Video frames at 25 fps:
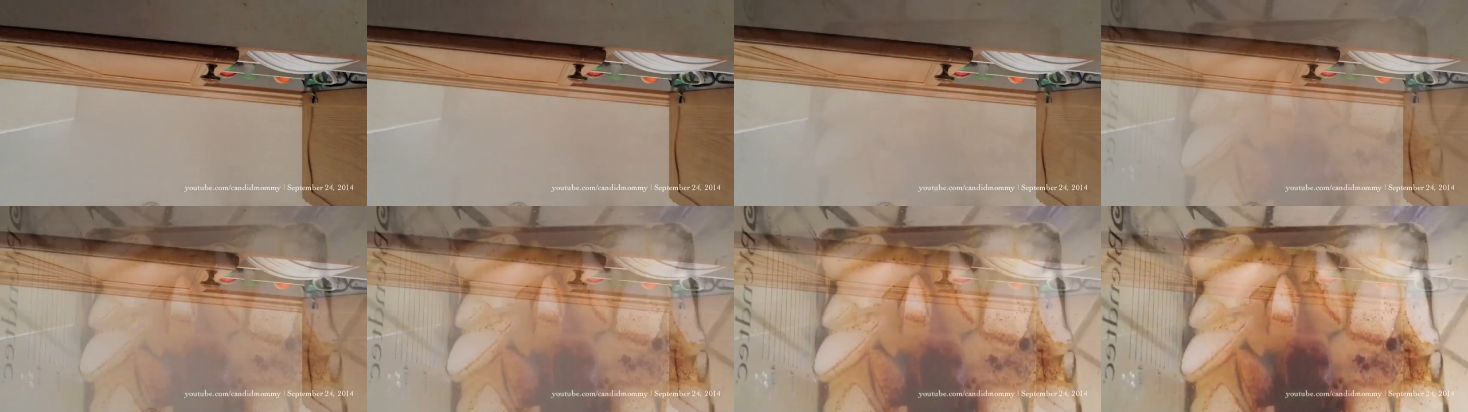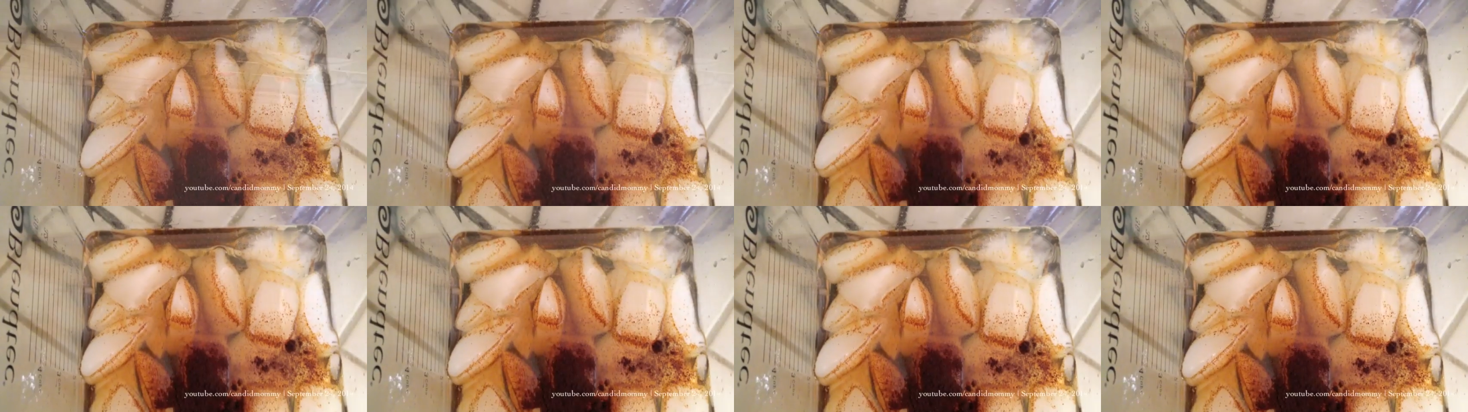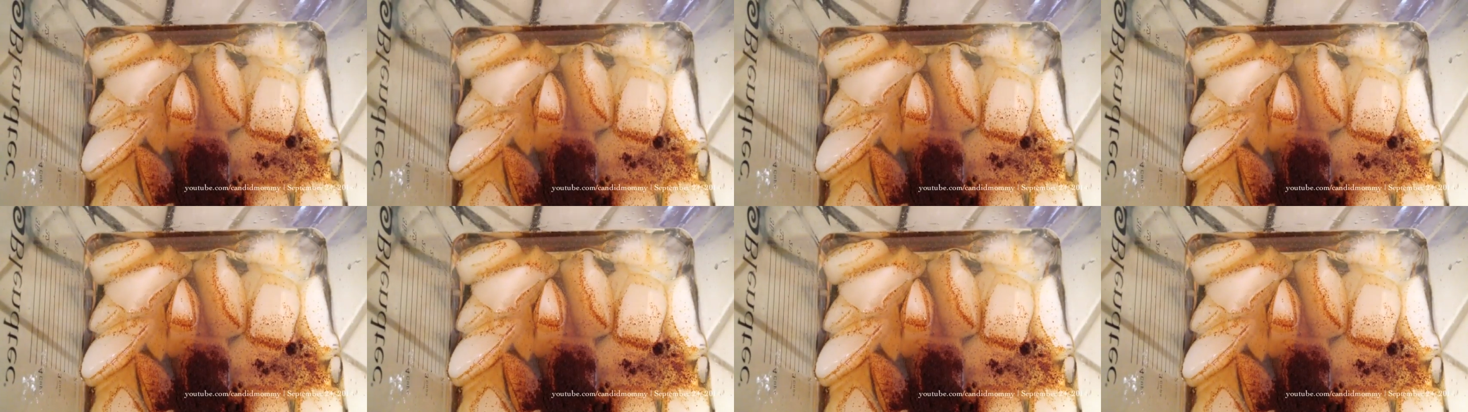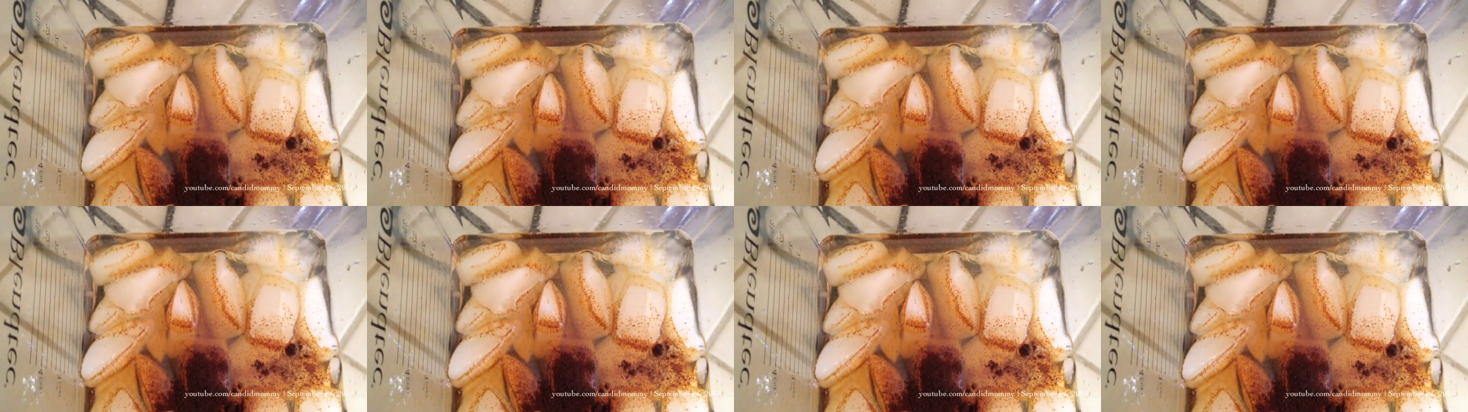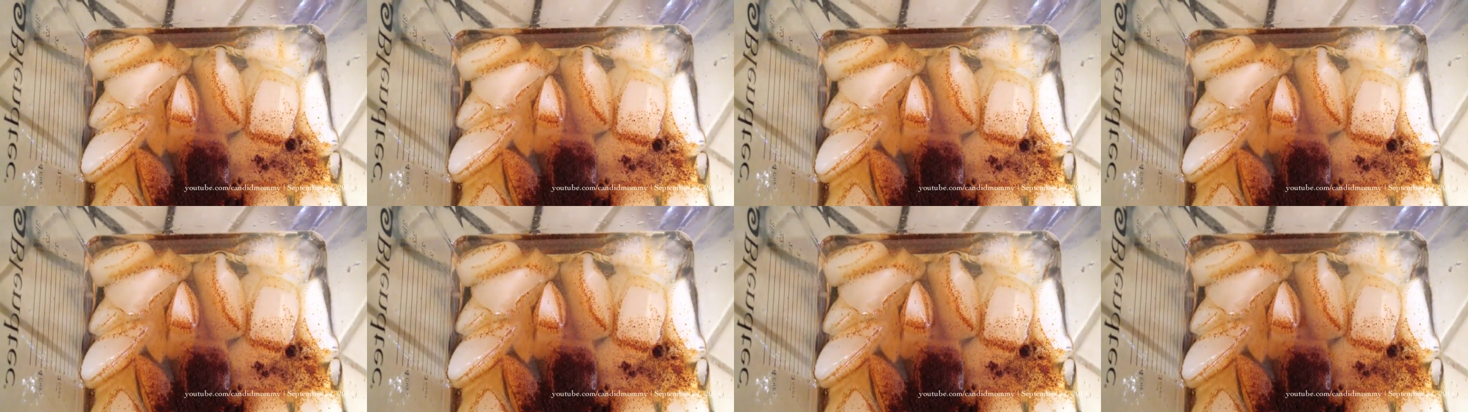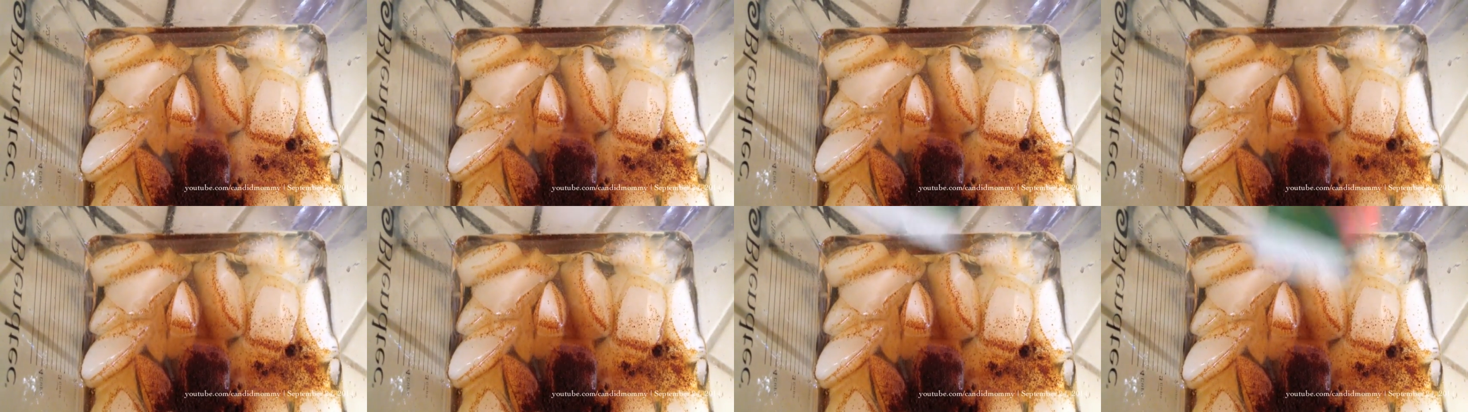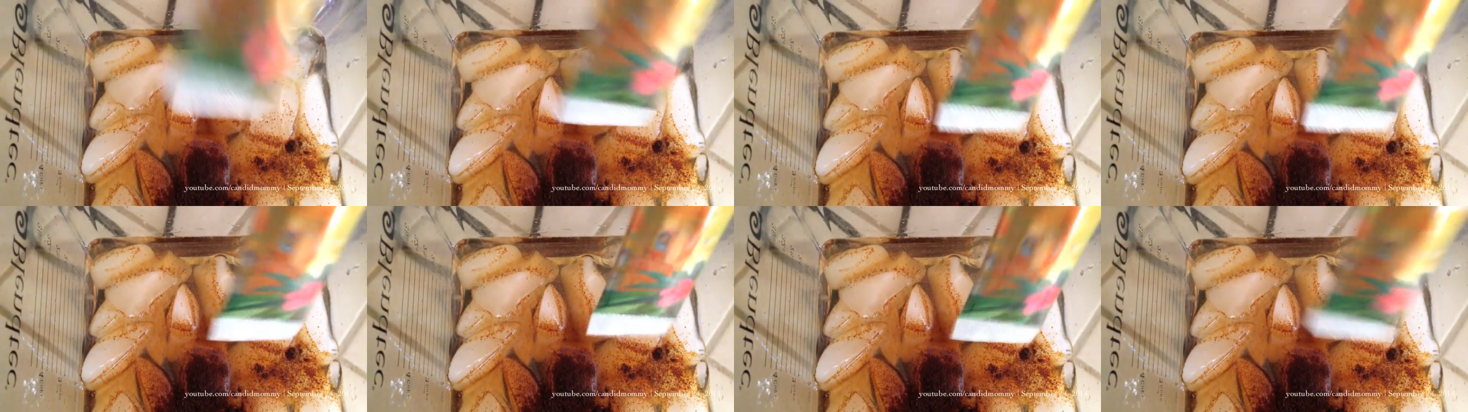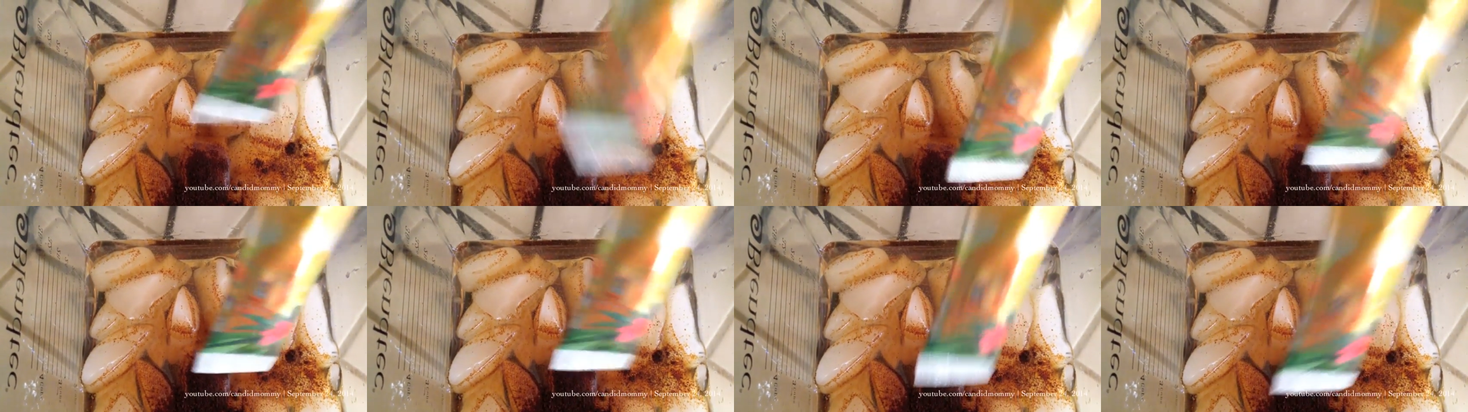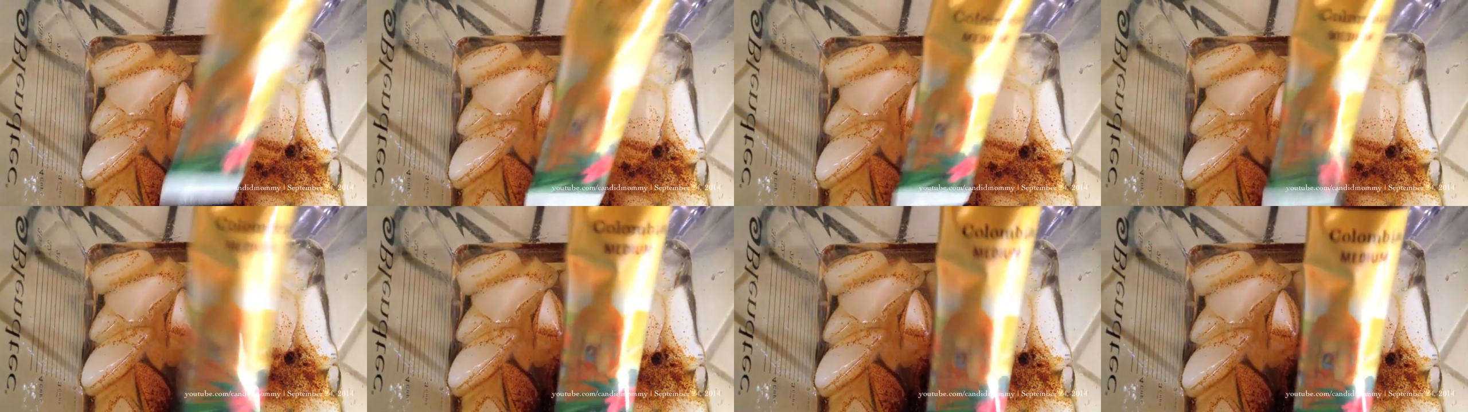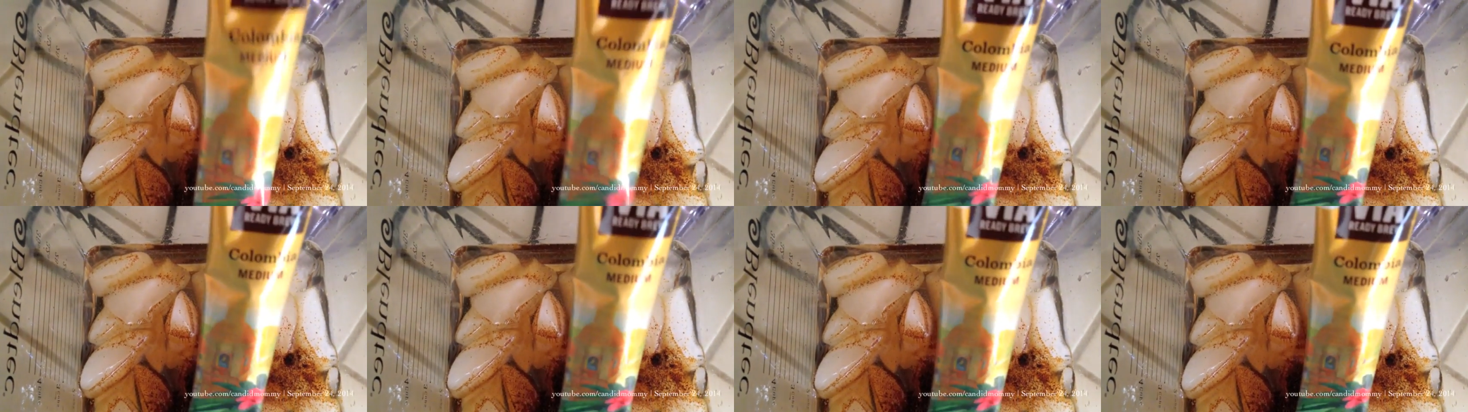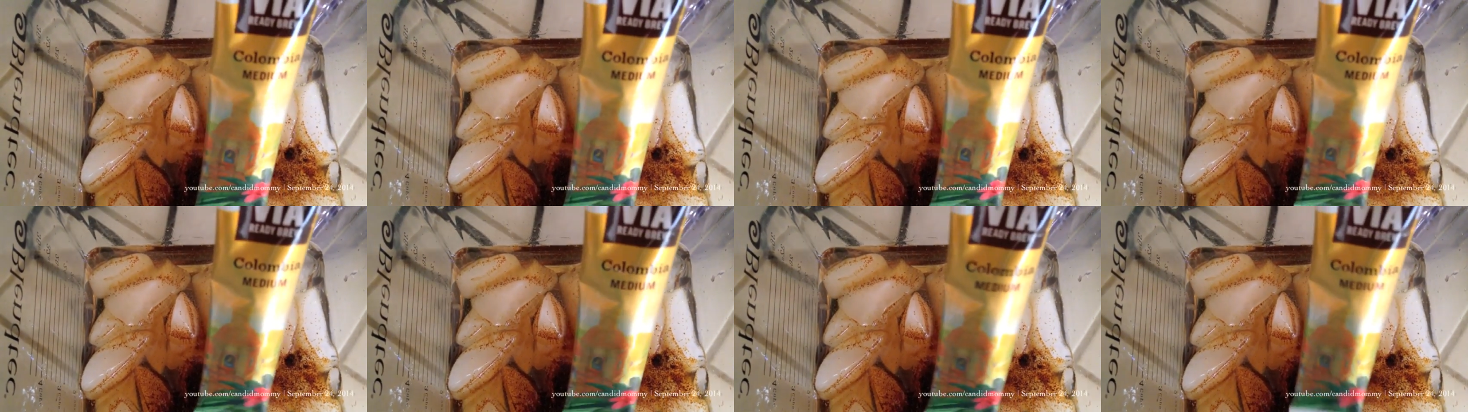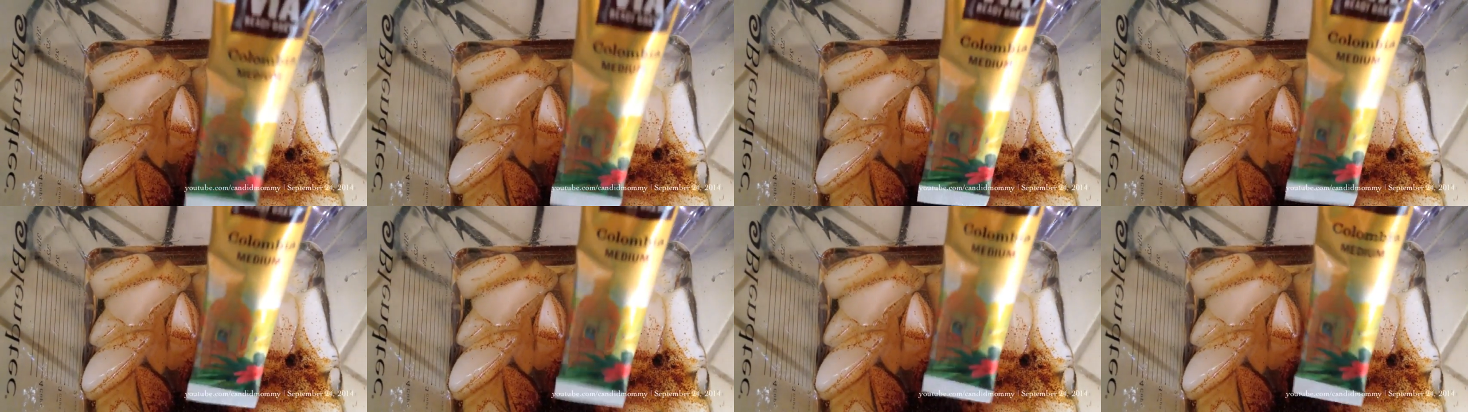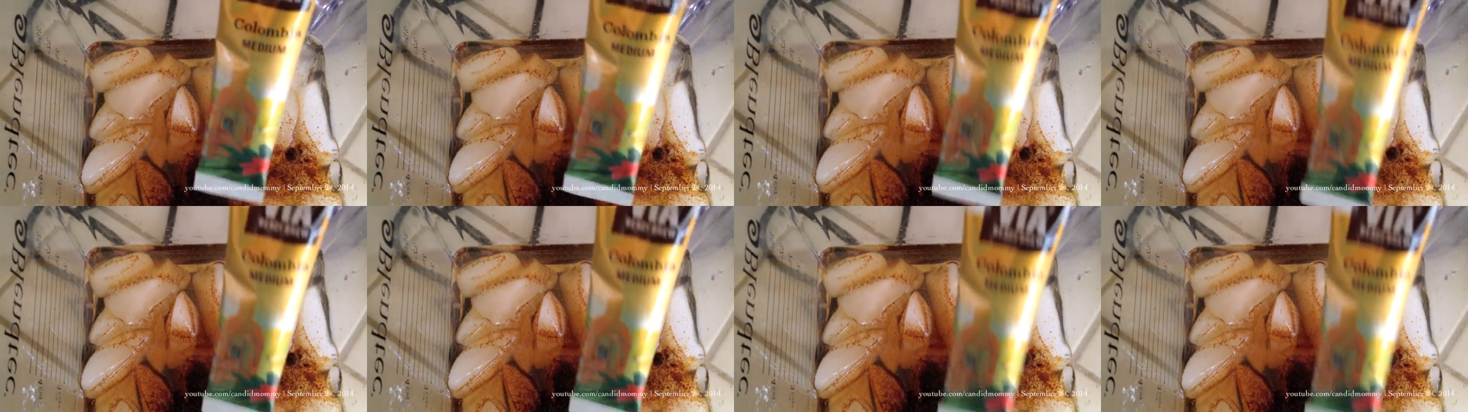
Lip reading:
No face is visible, so there are no lips to read.